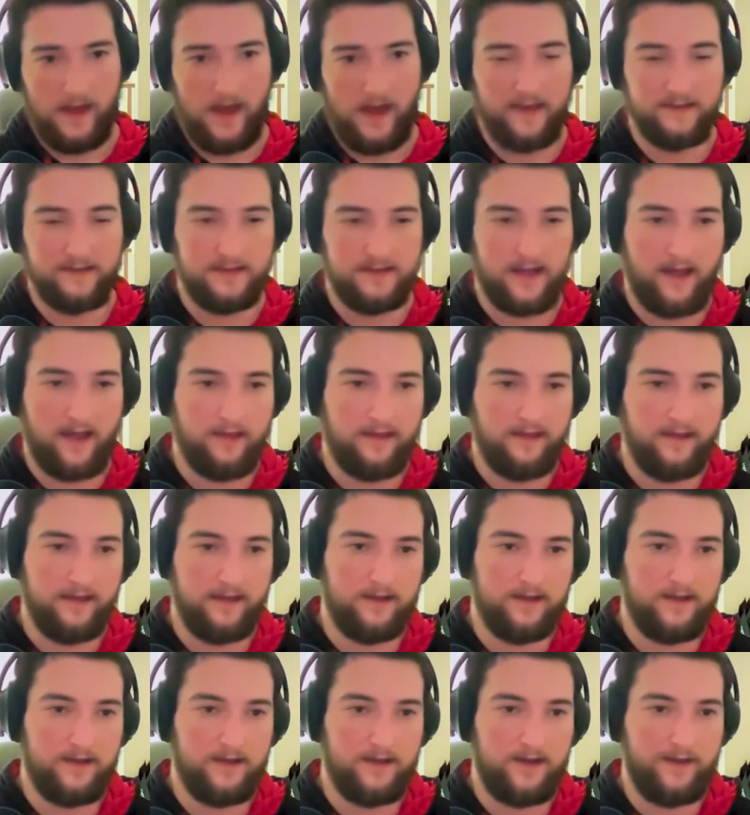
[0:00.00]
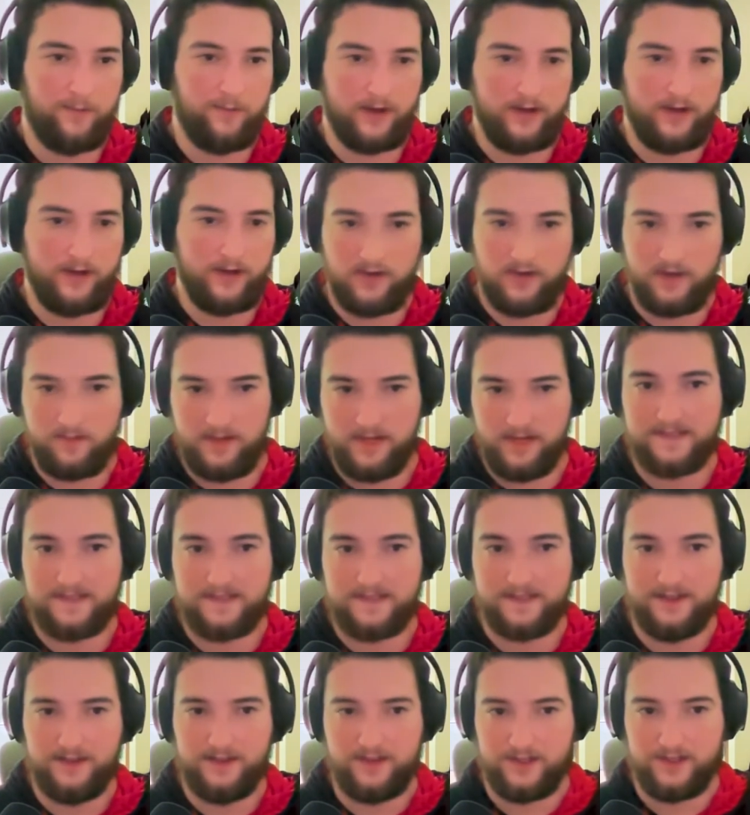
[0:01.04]
Yeah, exactly. And and where do you want to be as
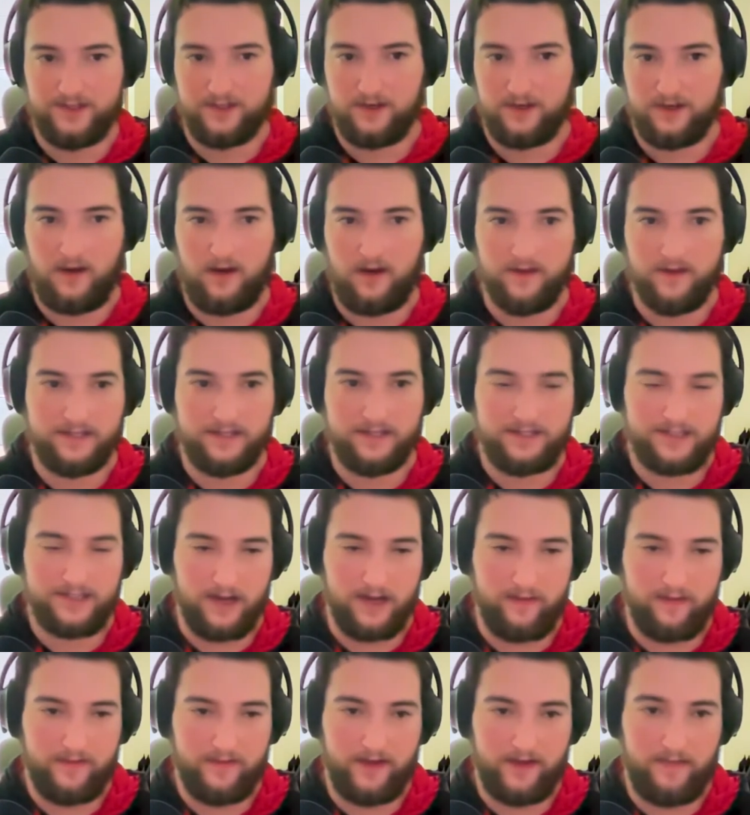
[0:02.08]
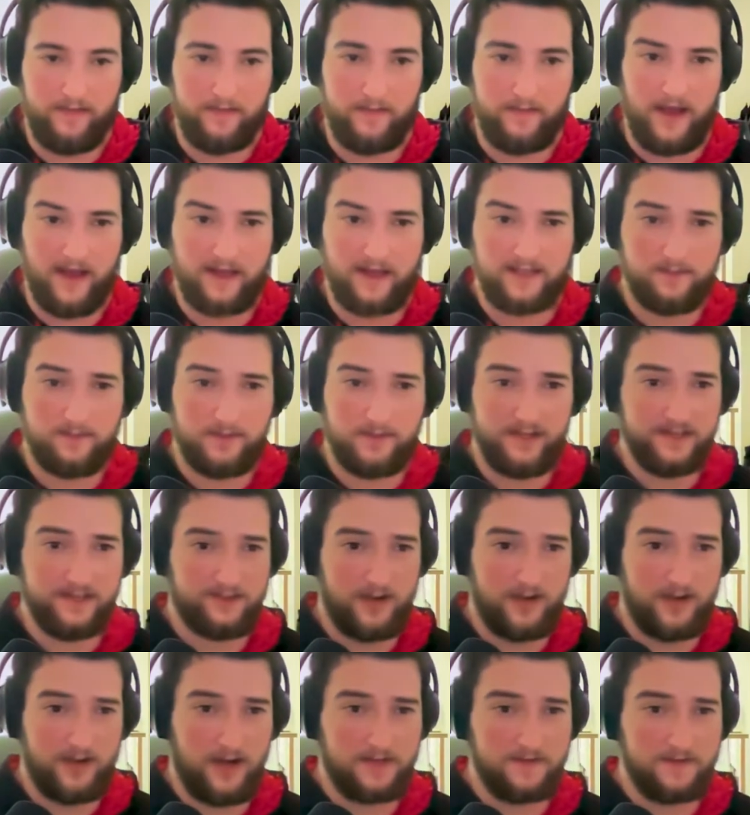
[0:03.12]
a user on the chain that maximally
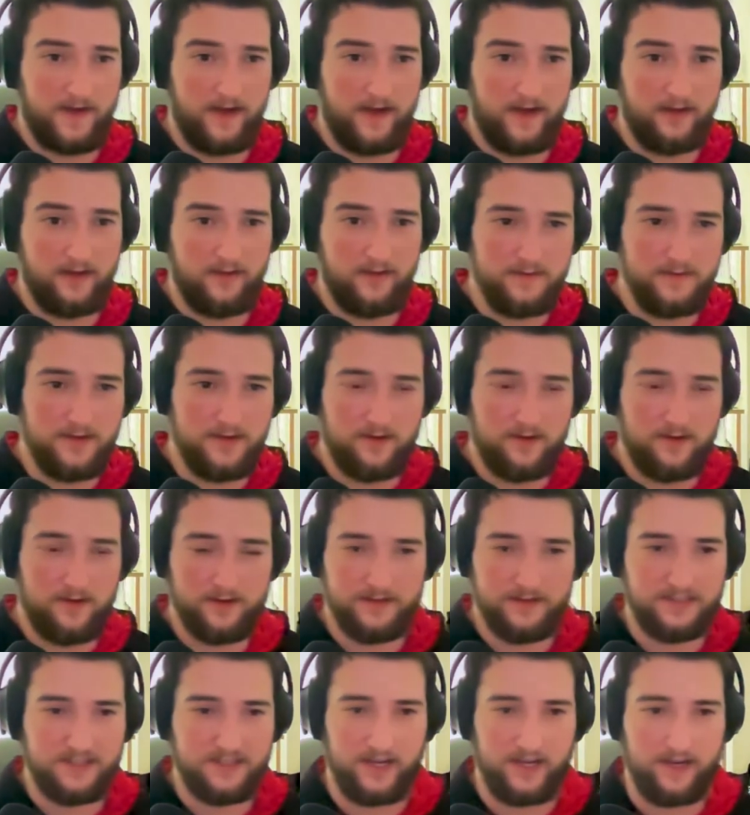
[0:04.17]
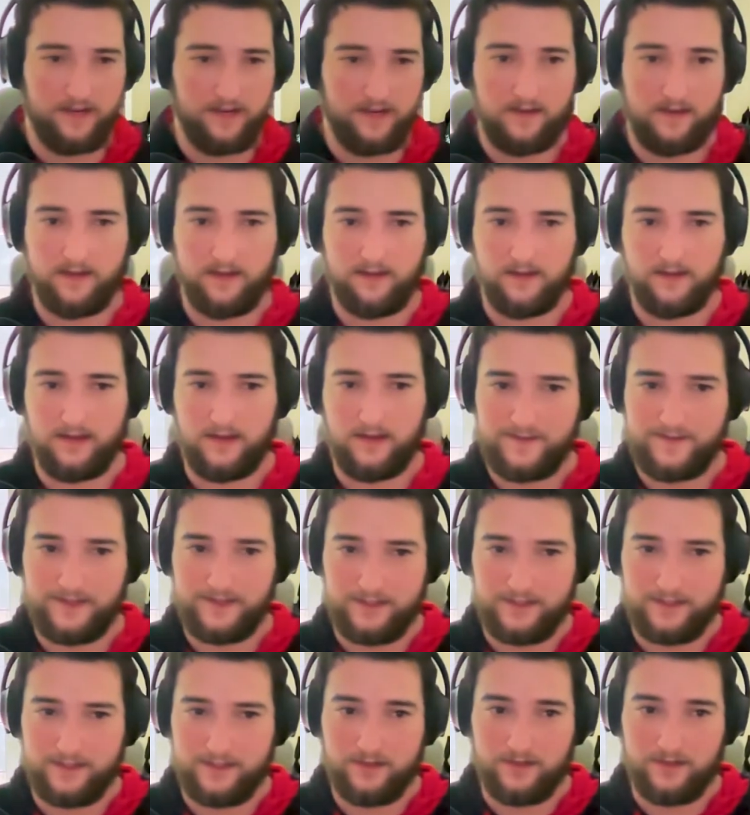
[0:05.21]
extracts value from you, or the chain that gives
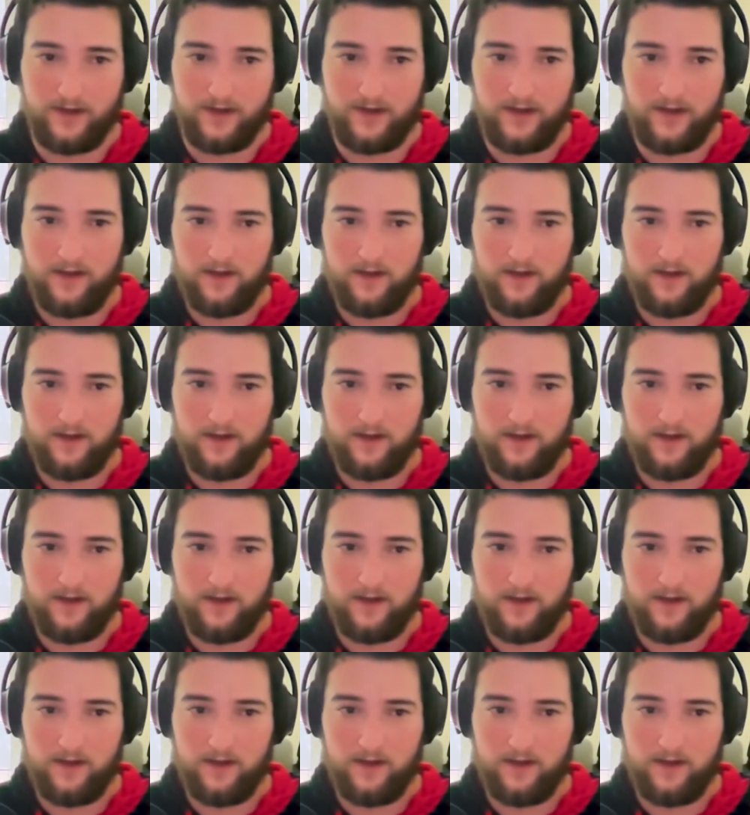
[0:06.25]
you